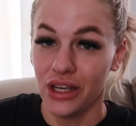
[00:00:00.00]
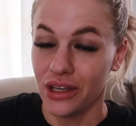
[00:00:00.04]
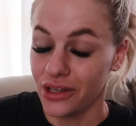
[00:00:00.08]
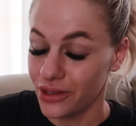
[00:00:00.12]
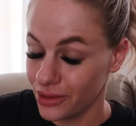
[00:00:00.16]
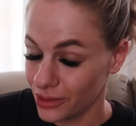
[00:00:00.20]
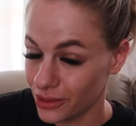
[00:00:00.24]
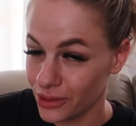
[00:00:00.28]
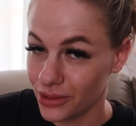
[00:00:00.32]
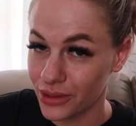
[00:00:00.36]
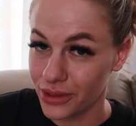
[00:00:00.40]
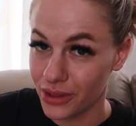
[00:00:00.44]

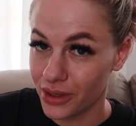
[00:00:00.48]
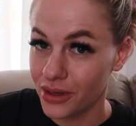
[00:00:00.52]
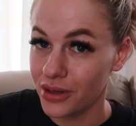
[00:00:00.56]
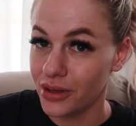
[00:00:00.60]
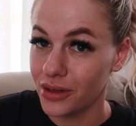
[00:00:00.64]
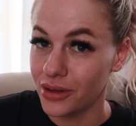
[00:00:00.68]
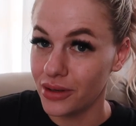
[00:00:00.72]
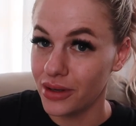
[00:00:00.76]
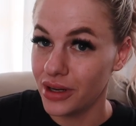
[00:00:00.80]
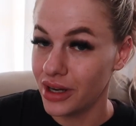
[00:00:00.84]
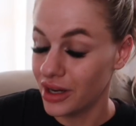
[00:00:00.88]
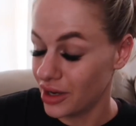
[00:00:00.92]
you all
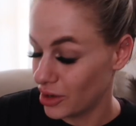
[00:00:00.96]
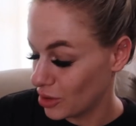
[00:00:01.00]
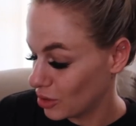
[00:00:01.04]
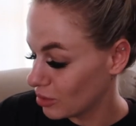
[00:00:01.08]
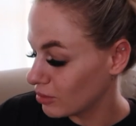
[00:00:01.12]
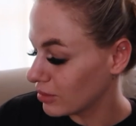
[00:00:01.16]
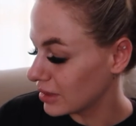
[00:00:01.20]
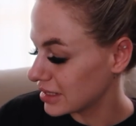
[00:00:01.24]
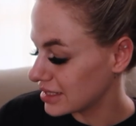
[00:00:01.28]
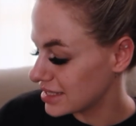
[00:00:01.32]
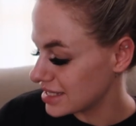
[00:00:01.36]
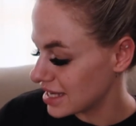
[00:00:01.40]
know
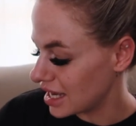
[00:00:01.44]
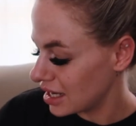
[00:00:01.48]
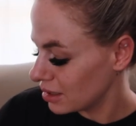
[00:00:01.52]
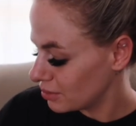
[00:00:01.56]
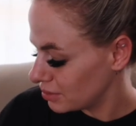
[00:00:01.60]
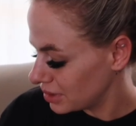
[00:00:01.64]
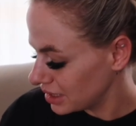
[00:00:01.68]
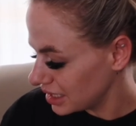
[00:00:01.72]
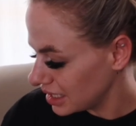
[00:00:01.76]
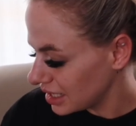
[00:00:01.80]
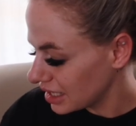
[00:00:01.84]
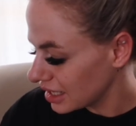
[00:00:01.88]
what's
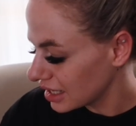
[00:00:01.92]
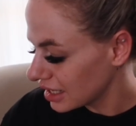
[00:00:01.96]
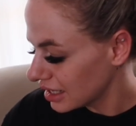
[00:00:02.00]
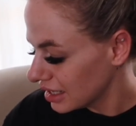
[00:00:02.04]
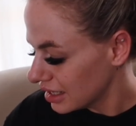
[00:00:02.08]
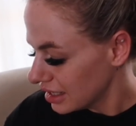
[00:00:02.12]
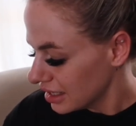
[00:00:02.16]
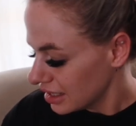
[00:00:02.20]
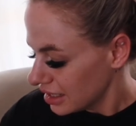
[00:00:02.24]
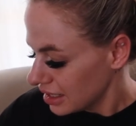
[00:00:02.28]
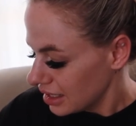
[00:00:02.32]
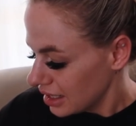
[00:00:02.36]
happening.
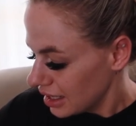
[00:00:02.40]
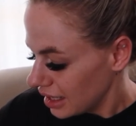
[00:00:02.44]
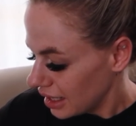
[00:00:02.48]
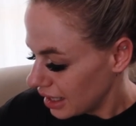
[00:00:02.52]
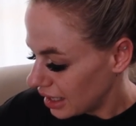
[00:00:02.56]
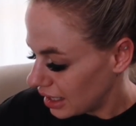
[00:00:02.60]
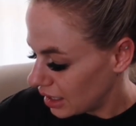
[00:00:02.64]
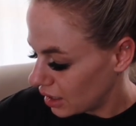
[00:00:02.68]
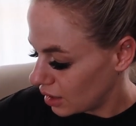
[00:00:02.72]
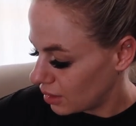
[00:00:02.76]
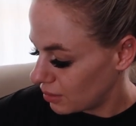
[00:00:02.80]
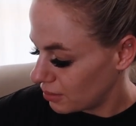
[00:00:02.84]

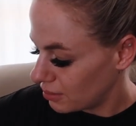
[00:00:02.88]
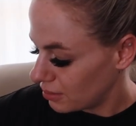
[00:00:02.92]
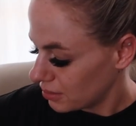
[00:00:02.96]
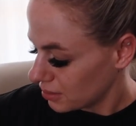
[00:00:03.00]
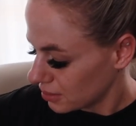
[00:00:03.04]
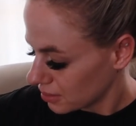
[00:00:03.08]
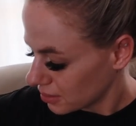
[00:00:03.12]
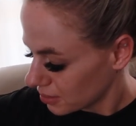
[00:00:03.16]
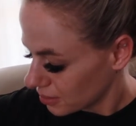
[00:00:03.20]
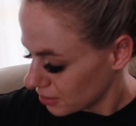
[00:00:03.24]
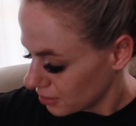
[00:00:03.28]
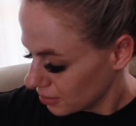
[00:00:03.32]

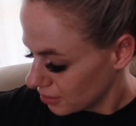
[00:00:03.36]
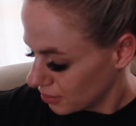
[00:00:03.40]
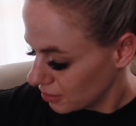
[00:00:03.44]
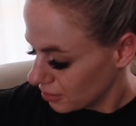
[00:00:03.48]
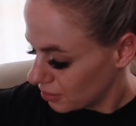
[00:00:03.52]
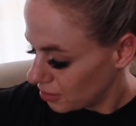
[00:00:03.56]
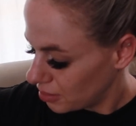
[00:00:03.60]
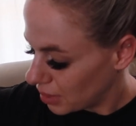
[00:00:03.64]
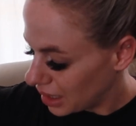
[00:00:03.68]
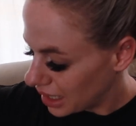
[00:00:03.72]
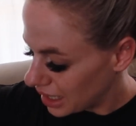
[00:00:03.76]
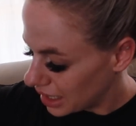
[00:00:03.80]

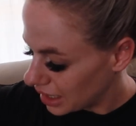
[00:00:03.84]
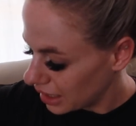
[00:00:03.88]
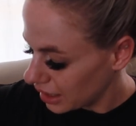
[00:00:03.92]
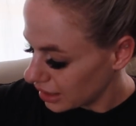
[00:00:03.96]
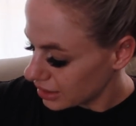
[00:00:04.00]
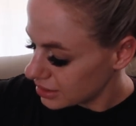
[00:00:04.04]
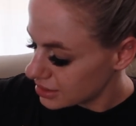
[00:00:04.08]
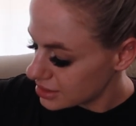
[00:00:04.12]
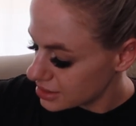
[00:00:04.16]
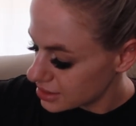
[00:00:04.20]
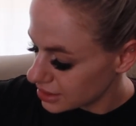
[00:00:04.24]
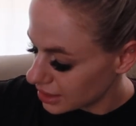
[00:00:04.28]

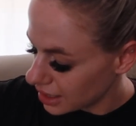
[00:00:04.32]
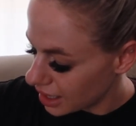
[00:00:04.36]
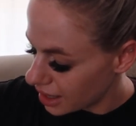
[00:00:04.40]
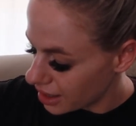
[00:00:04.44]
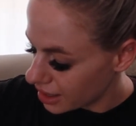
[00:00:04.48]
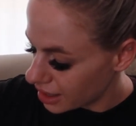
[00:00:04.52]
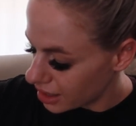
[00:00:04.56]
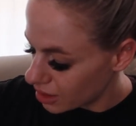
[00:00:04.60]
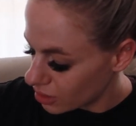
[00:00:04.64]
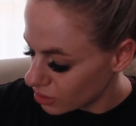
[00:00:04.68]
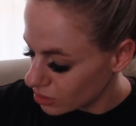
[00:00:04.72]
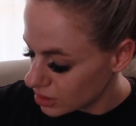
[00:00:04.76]
But
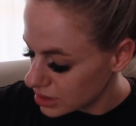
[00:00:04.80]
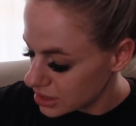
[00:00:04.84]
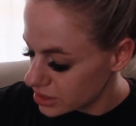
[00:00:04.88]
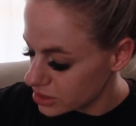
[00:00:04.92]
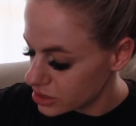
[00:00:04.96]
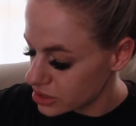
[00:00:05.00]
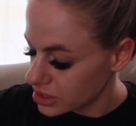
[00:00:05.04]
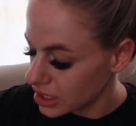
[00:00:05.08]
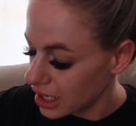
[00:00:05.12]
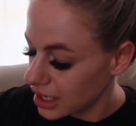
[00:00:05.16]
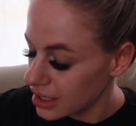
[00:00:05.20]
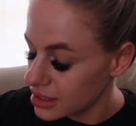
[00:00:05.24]
like I
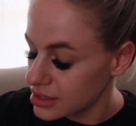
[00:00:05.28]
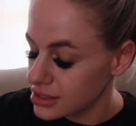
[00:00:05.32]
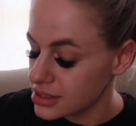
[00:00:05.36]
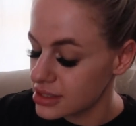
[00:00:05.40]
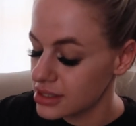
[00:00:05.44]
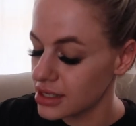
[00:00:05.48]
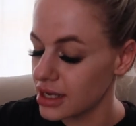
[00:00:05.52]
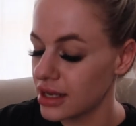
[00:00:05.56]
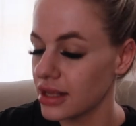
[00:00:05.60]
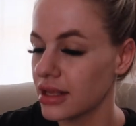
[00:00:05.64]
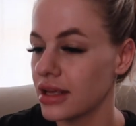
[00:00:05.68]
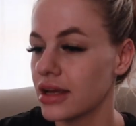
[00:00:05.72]
always try
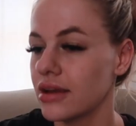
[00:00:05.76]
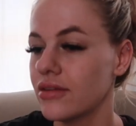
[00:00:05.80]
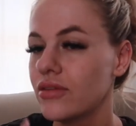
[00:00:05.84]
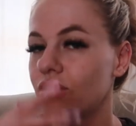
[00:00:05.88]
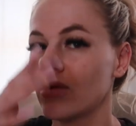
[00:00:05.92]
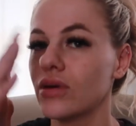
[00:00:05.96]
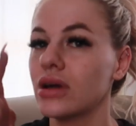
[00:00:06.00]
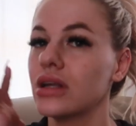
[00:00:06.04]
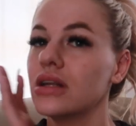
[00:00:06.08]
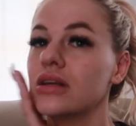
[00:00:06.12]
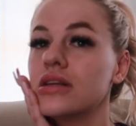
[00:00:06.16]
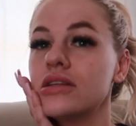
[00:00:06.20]
and tell
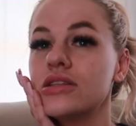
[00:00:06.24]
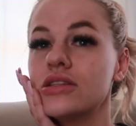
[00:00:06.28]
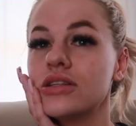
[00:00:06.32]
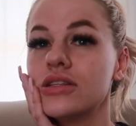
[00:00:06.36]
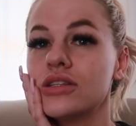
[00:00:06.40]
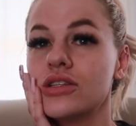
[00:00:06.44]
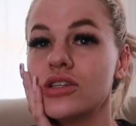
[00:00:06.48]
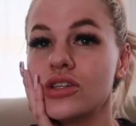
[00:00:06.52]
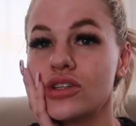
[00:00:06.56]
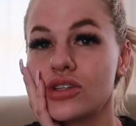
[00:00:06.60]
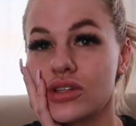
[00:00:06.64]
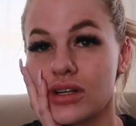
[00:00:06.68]
everyone is
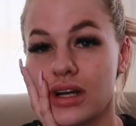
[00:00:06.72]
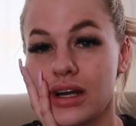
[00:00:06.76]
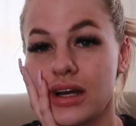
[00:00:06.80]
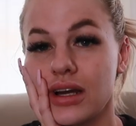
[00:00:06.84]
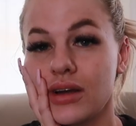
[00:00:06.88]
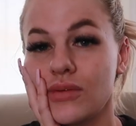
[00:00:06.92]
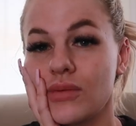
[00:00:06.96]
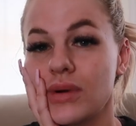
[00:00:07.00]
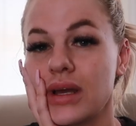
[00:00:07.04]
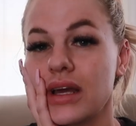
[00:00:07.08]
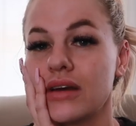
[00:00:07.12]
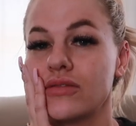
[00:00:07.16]
just to
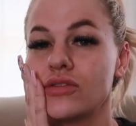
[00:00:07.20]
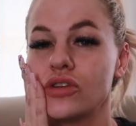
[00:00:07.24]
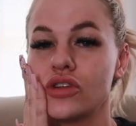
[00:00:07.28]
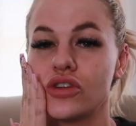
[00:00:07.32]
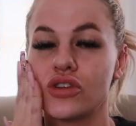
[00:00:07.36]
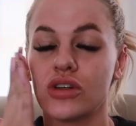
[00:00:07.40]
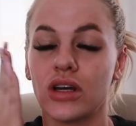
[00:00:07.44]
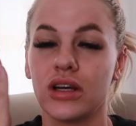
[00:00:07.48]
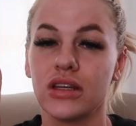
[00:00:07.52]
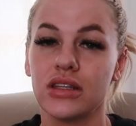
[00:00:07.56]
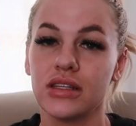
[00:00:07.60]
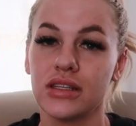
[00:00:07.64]
try. We have
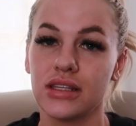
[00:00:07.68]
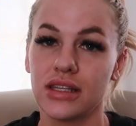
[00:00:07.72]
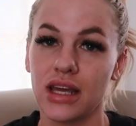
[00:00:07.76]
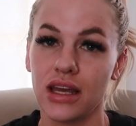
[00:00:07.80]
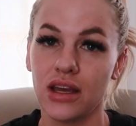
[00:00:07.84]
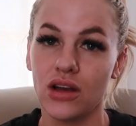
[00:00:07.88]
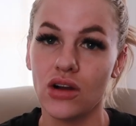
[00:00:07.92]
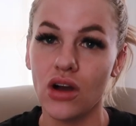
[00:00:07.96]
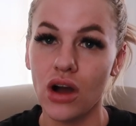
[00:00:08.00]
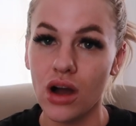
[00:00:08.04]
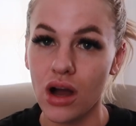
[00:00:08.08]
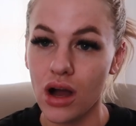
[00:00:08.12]
to try and
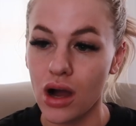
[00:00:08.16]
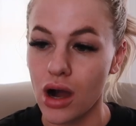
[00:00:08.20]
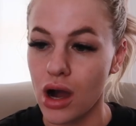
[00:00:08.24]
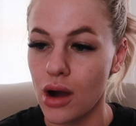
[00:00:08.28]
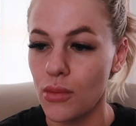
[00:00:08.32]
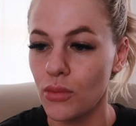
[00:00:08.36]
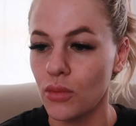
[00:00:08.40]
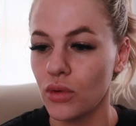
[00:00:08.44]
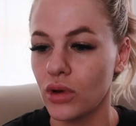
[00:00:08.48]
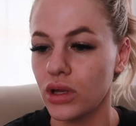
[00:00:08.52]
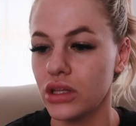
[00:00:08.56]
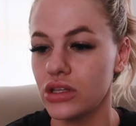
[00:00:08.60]
stay
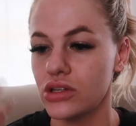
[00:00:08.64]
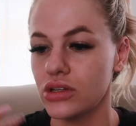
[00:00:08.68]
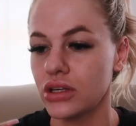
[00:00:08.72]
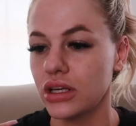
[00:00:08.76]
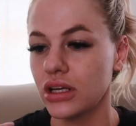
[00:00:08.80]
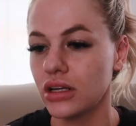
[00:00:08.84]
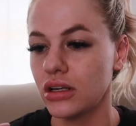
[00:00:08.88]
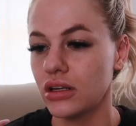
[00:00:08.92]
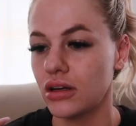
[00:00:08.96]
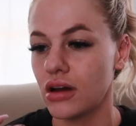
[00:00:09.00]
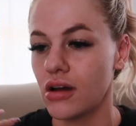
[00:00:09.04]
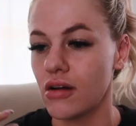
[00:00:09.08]
calm. We're
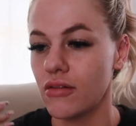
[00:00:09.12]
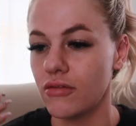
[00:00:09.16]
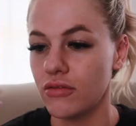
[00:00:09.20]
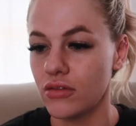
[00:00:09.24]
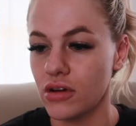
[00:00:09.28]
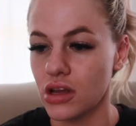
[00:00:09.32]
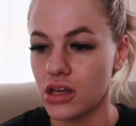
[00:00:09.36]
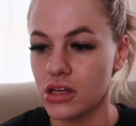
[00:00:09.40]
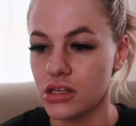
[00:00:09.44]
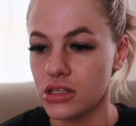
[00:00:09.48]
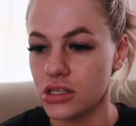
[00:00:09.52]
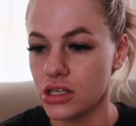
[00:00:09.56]
doing a lot
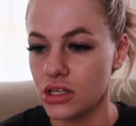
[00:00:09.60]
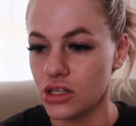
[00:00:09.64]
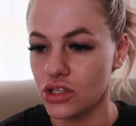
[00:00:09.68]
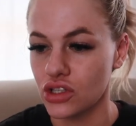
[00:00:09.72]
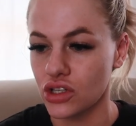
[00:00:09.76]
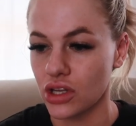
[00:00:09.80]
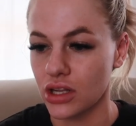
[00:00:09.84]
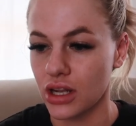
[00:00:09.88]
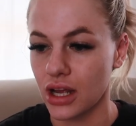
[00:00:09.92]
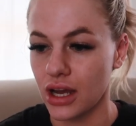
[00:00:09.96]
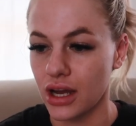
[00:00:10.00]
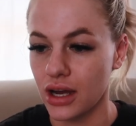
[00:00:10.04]
of
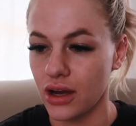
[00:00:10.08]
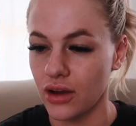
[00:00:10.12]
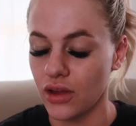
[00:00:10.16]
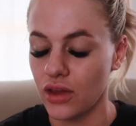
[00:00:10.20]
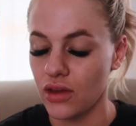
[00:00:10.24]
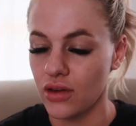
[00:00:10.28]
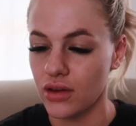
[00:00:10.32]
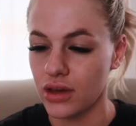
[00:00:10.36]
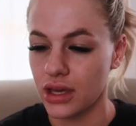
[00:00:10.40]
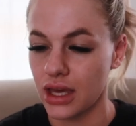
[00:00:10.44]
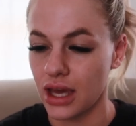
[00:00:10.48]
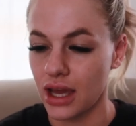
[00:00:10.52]
research on how
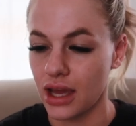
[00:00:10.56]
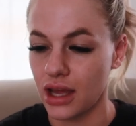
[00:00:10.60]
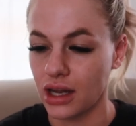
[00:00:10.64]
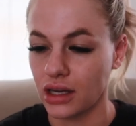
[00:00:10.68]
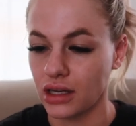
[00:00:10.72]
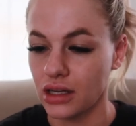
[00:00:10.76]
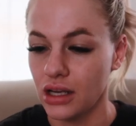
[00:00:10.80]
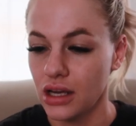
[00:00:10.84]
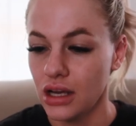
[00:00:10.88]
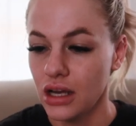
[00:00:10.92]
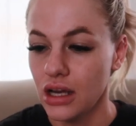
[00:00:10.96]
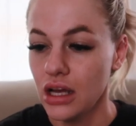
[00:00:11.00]
you
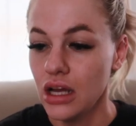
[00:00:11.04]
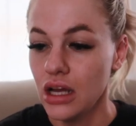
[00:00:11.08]
can